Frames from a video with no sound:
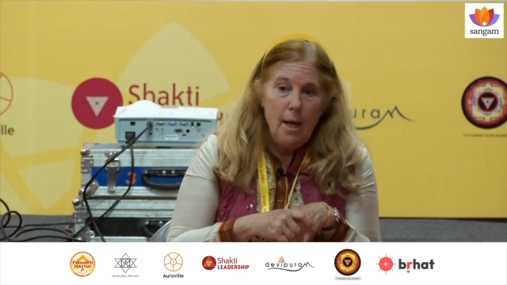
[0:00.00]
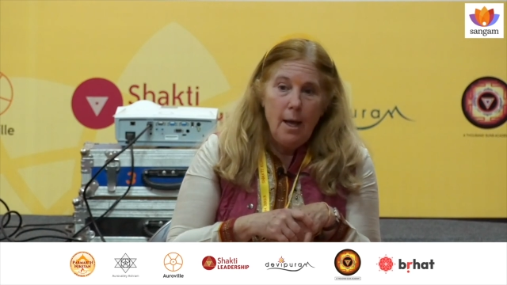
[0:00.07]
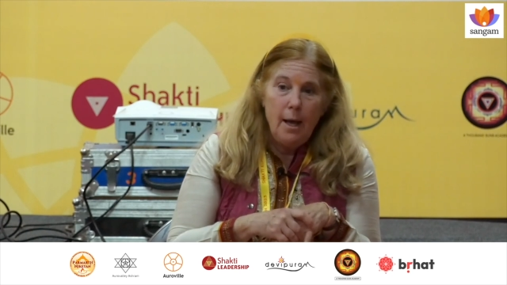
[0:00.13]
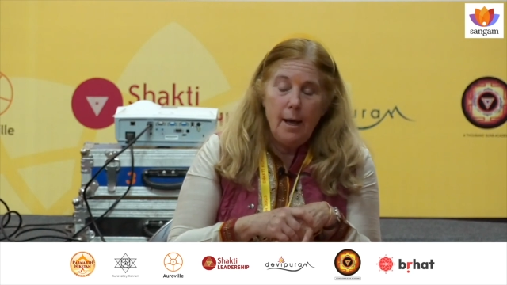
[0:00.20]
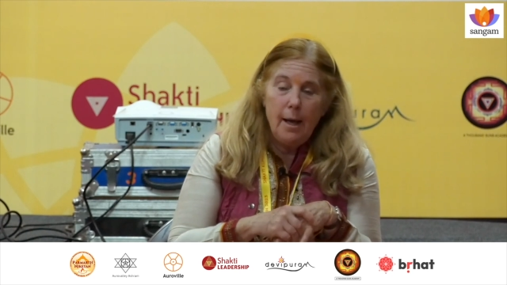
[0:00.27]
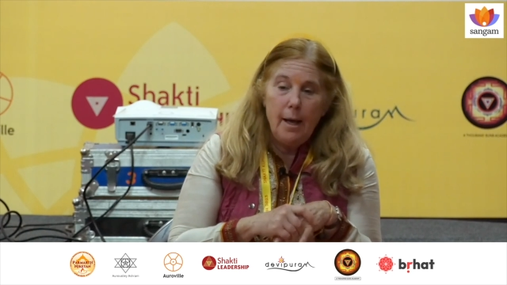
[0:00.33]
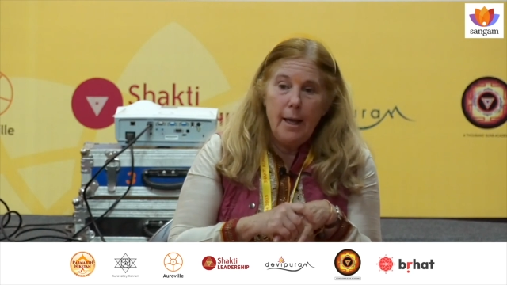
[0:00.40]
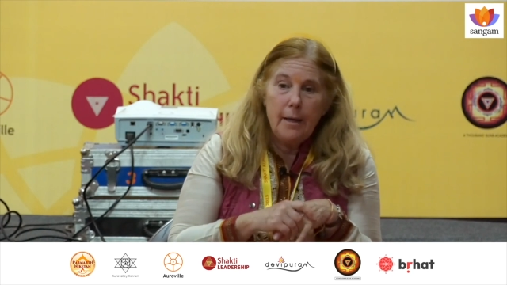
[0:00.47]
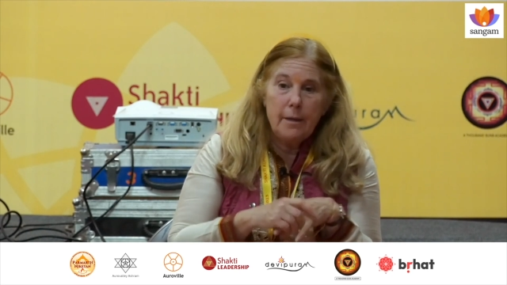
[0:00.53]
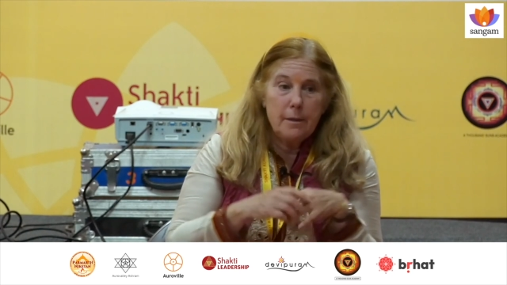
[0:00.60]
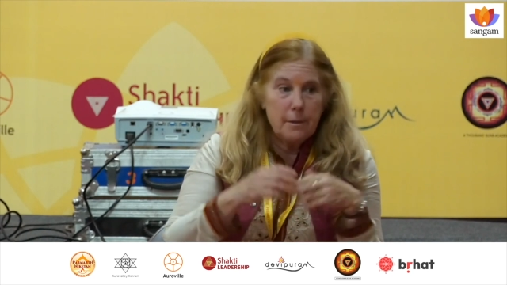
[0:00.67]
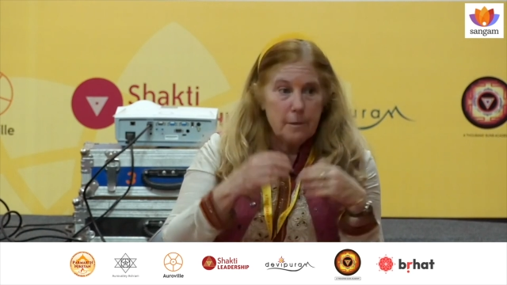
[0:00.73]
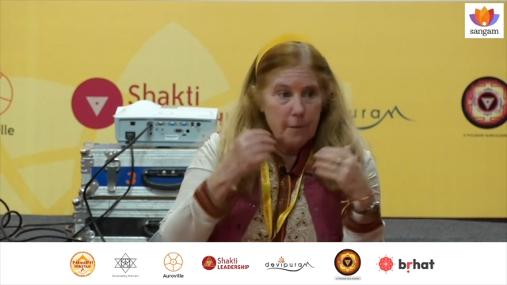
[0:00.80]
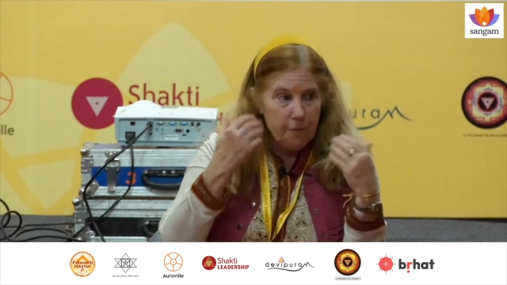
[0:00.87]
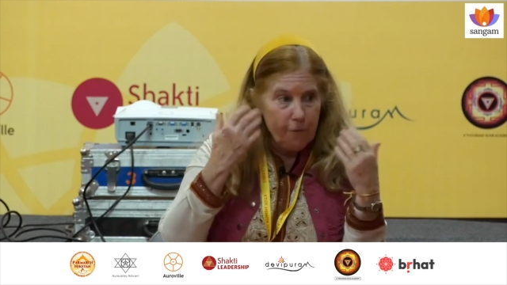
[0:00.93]
Uh, and
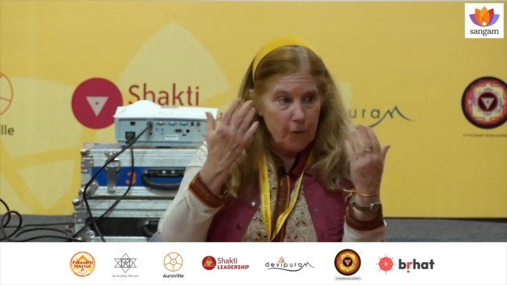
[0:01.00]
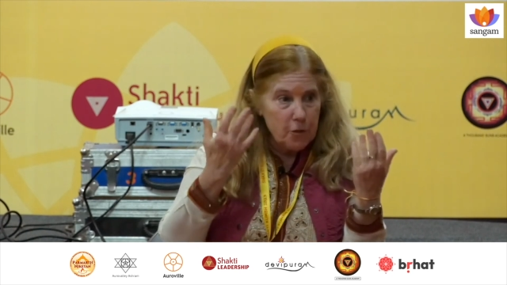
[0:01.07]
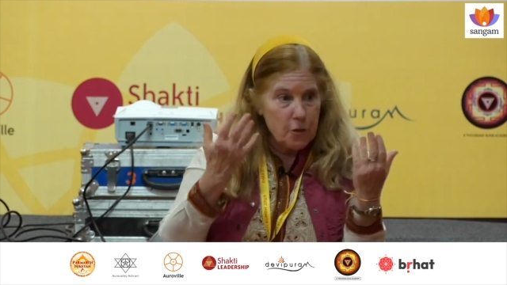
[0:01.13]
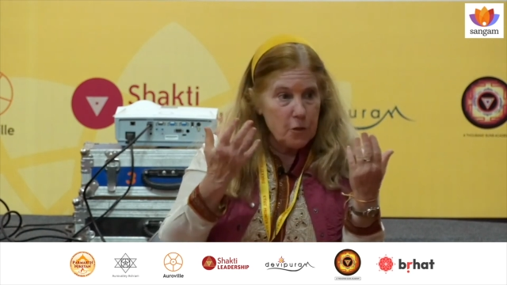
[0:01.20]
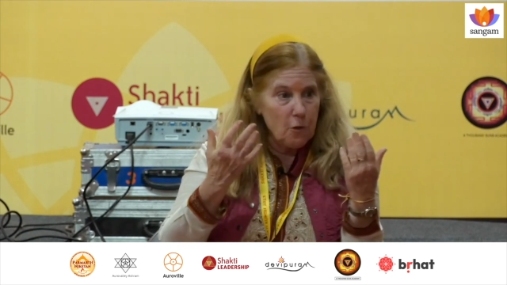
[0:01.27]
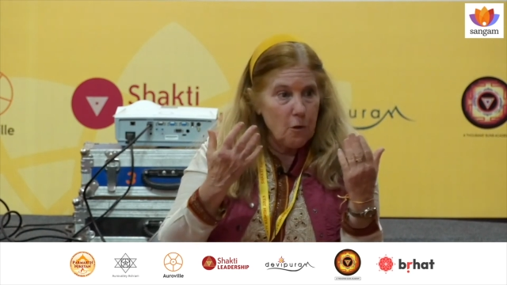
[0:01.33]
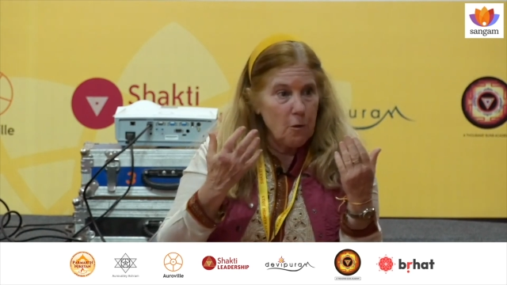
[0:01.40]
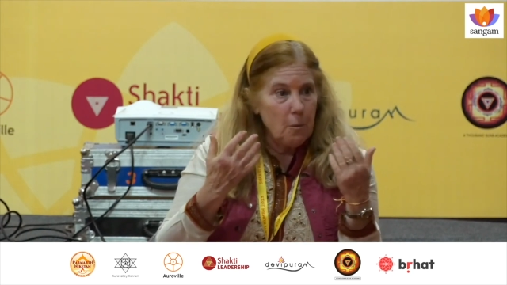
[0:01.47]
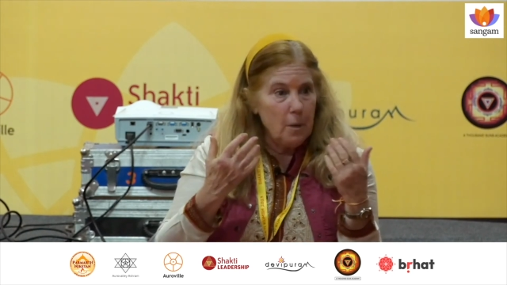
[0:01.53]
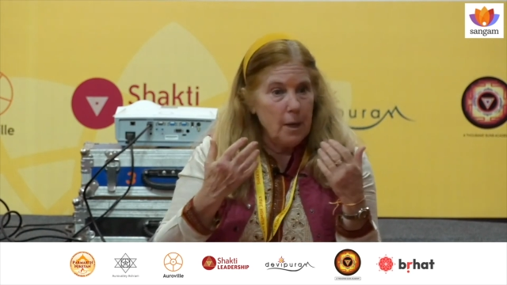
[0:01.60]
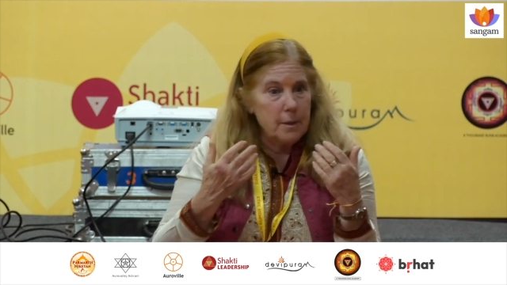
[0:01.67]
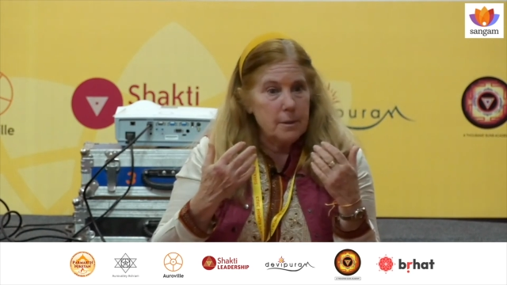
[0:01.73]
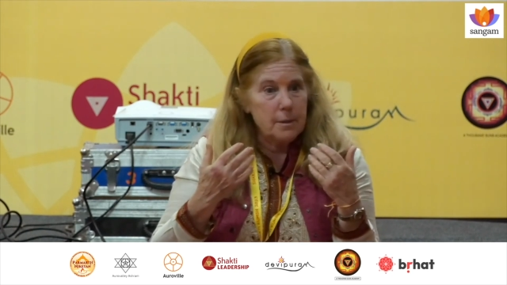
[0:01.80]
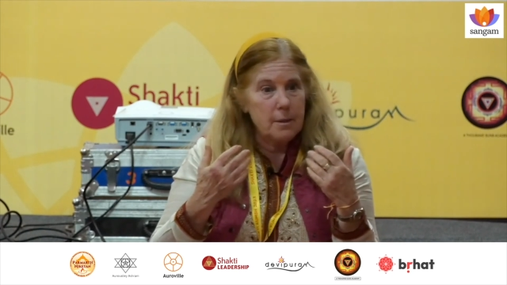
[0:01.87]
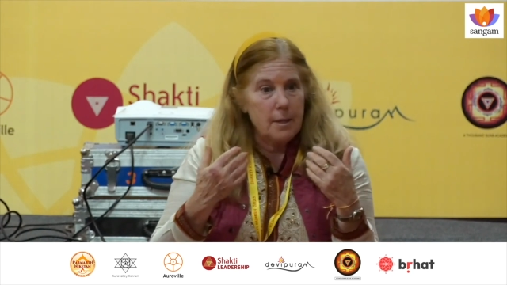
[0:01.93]
the first thought
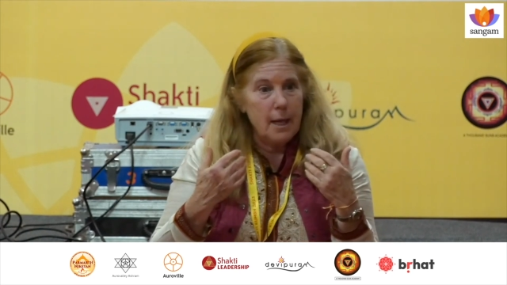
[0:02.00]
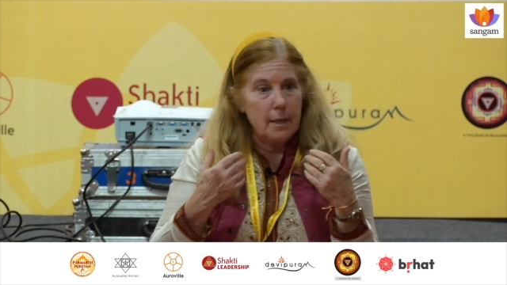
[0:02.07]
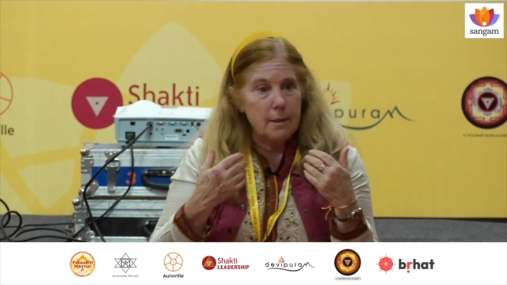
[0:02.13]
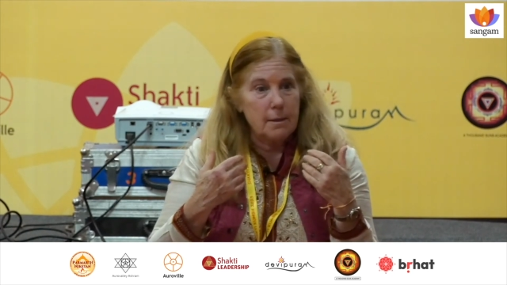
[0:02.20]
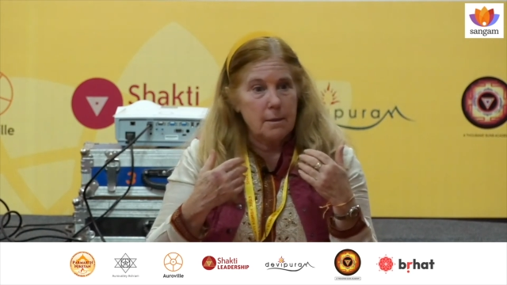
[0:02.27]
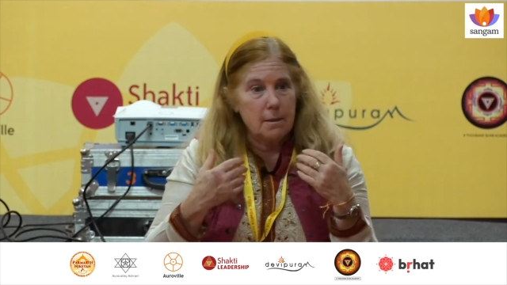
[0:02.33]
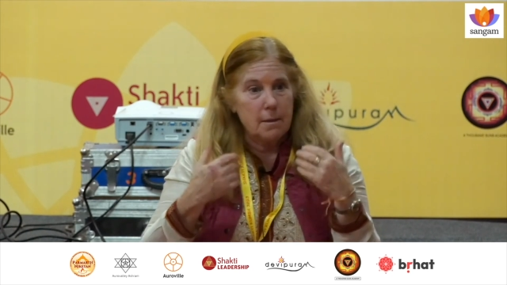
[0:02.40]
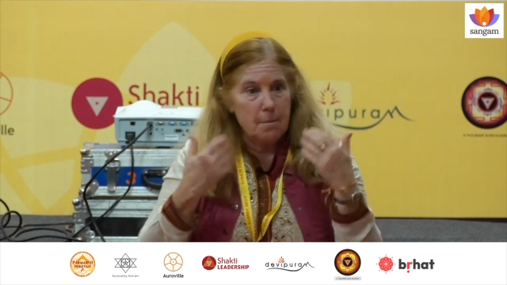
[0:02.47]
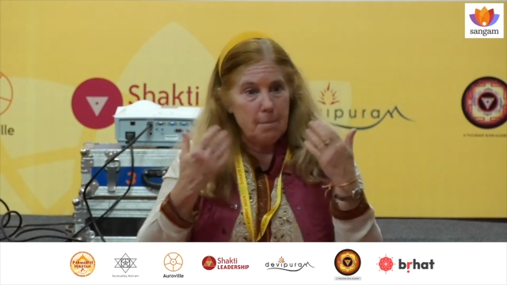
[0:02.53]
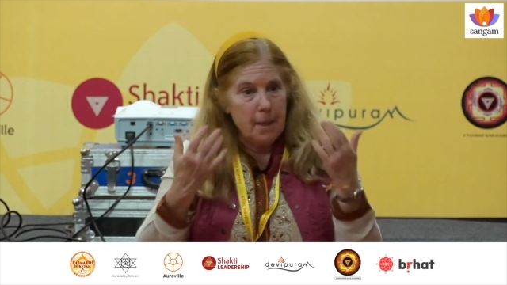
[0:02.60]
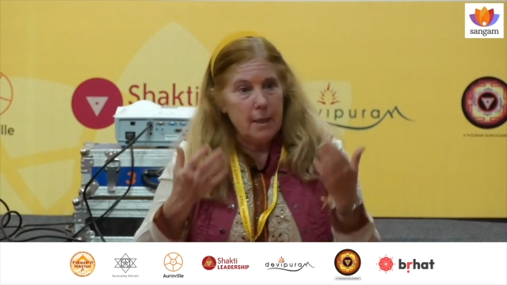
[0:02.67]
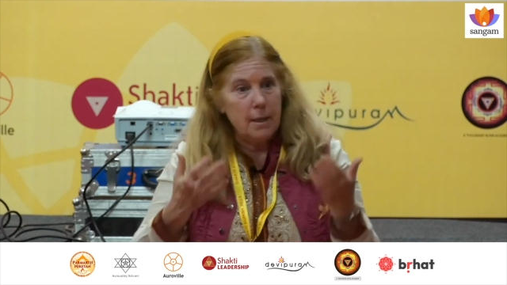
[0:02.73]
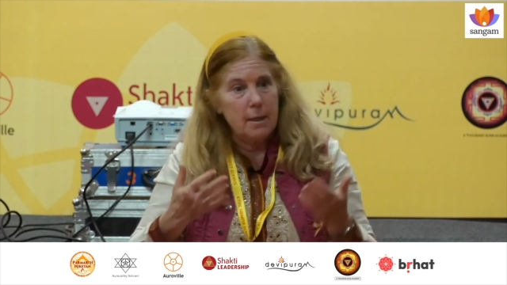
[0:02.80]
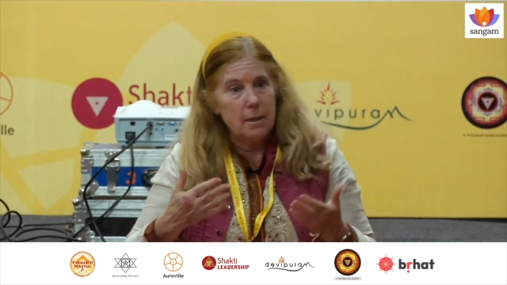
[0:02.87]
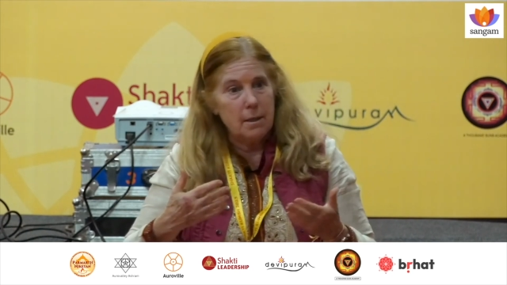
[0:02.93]
was that the
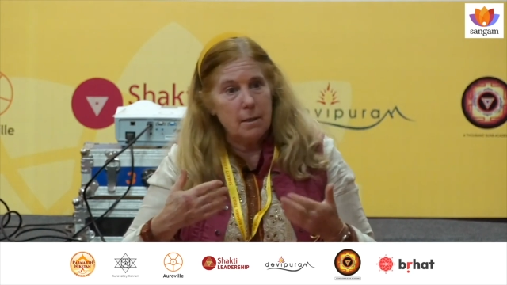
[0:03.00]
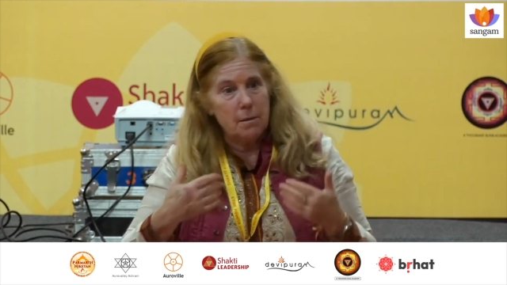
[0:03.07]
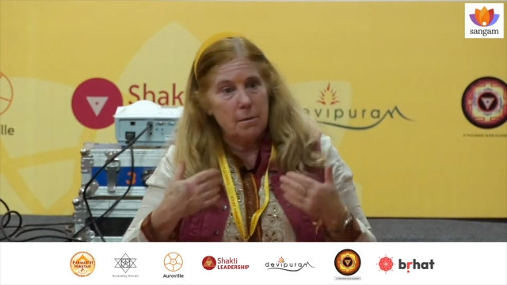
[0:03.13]
men